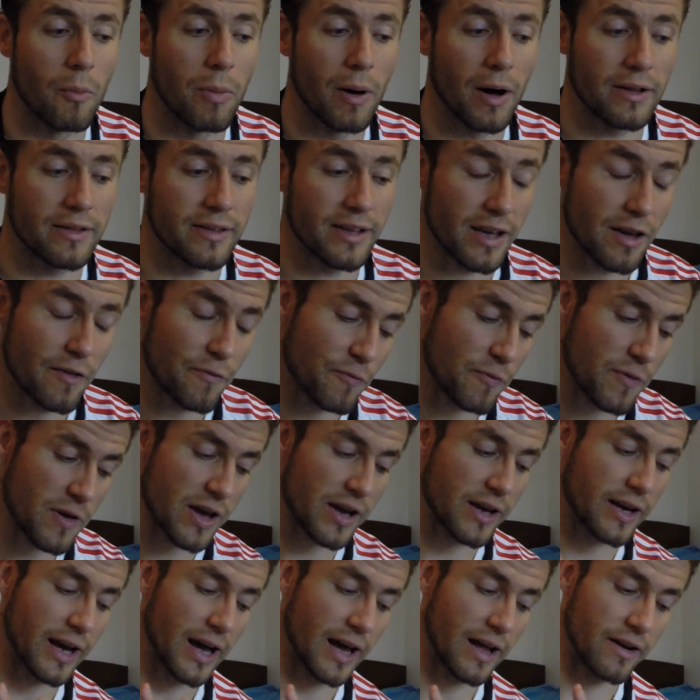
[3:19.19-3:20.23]
But if
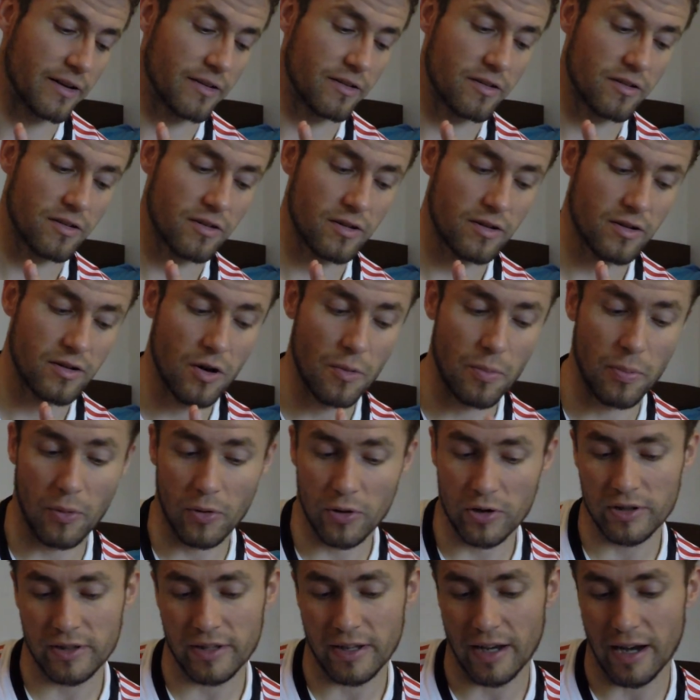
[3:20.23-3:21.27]
we can
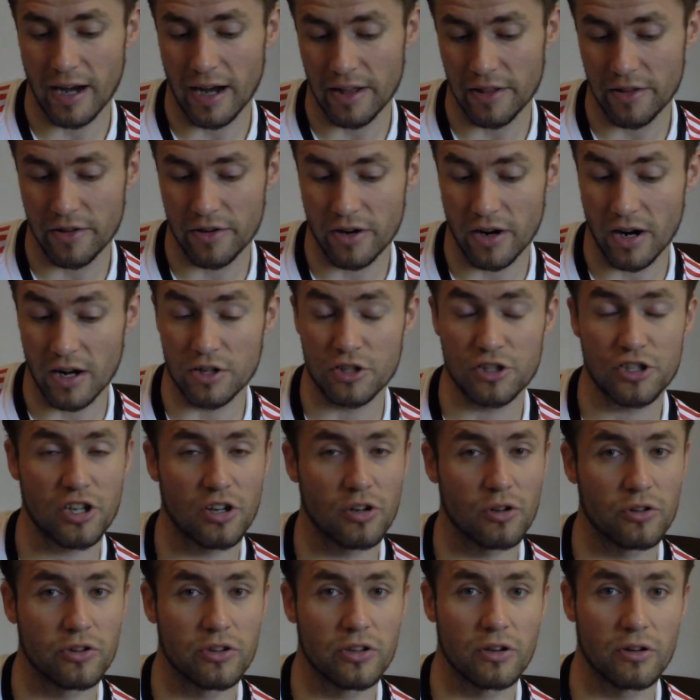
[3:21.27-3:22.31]
appoint either
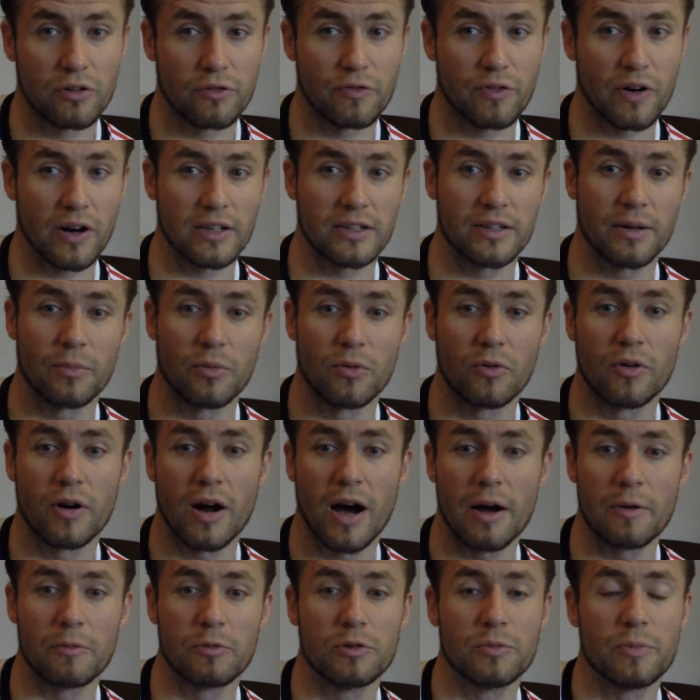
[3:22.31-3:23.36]
Ancelotti or Frank de Boer,
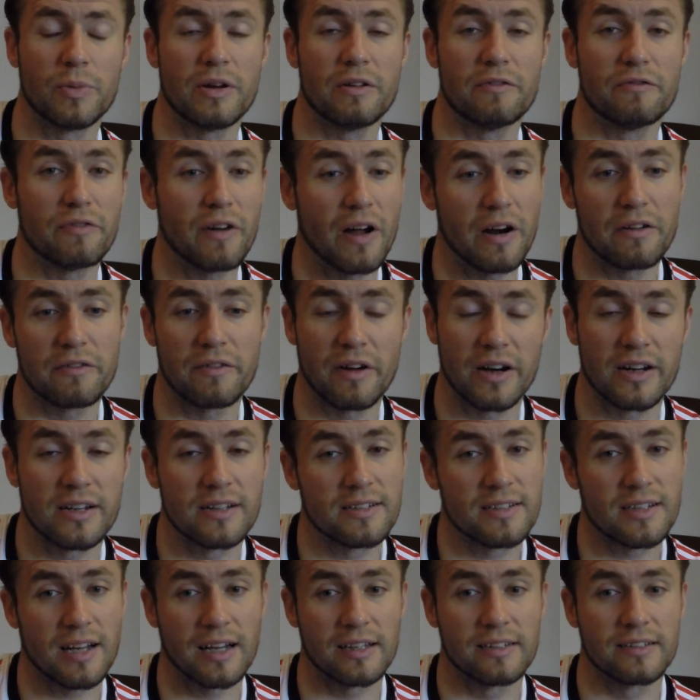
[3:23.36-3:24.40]
I would be very
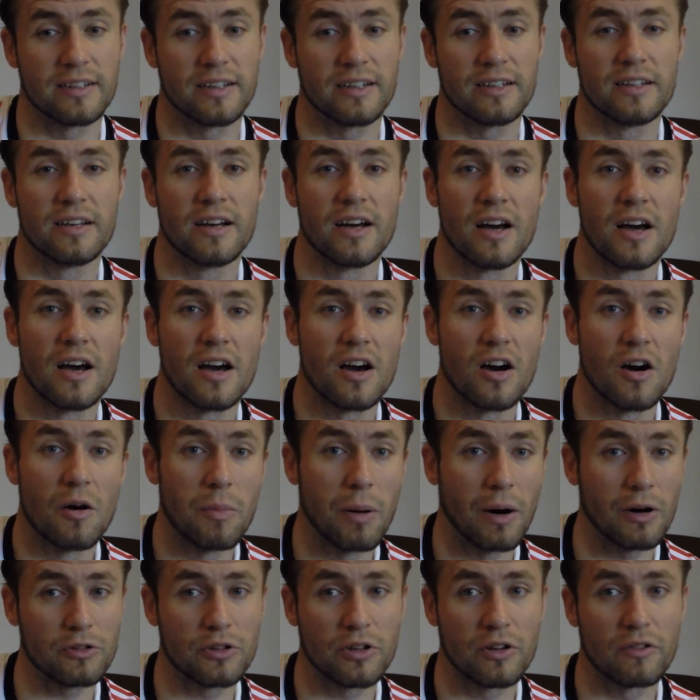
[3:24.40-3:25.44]
excited
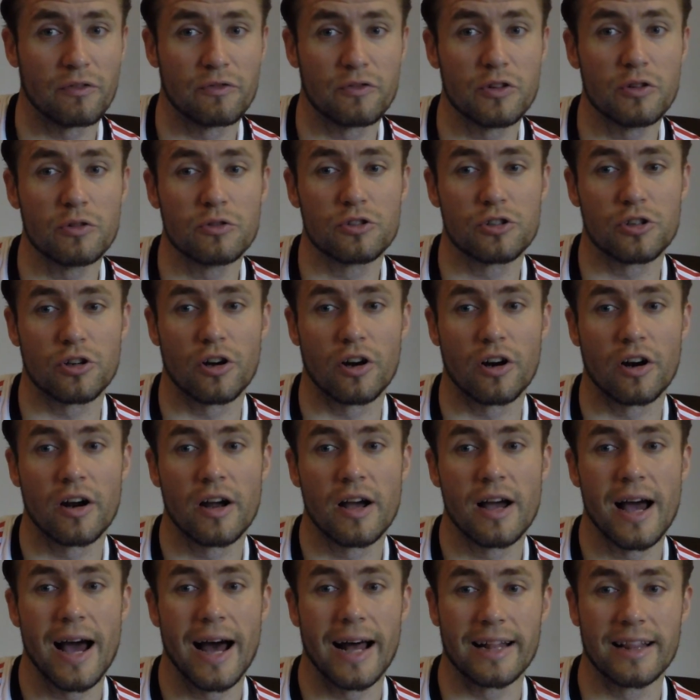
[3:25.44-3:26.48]
about the future
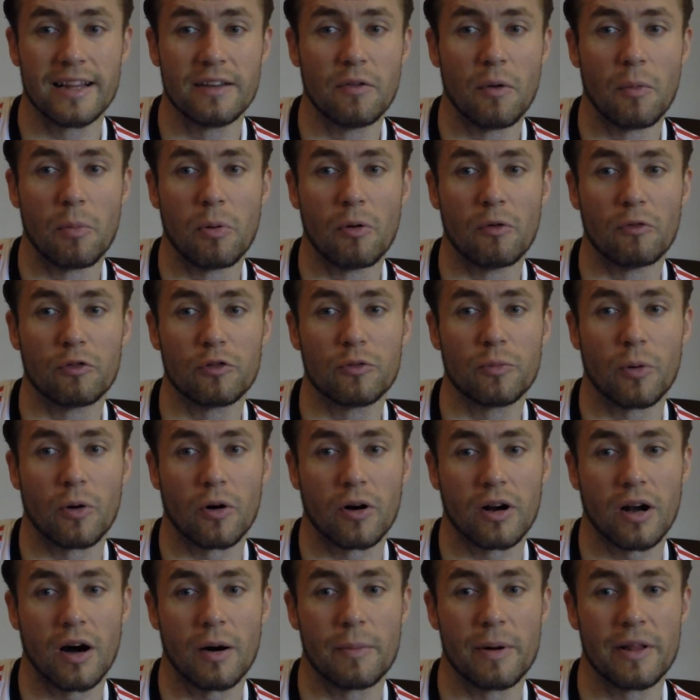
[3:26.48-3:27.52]
at Liverpool Football
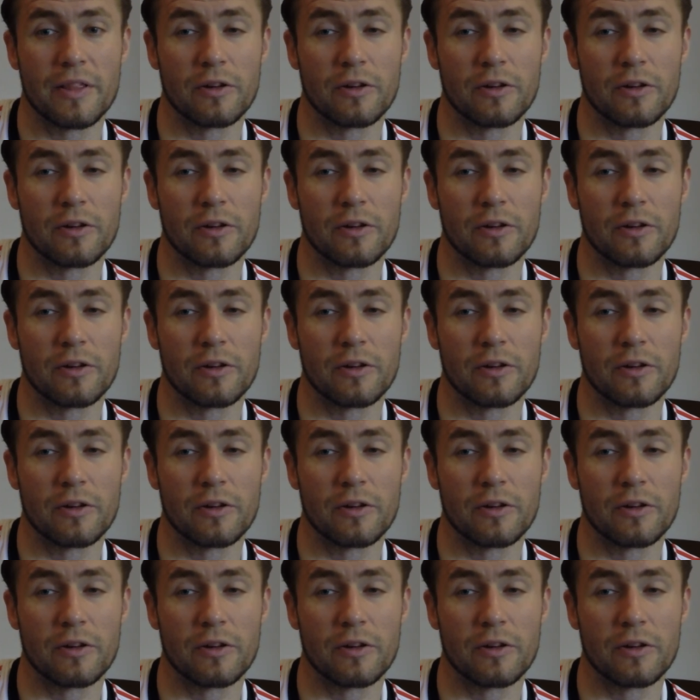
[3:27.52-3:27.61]
Club.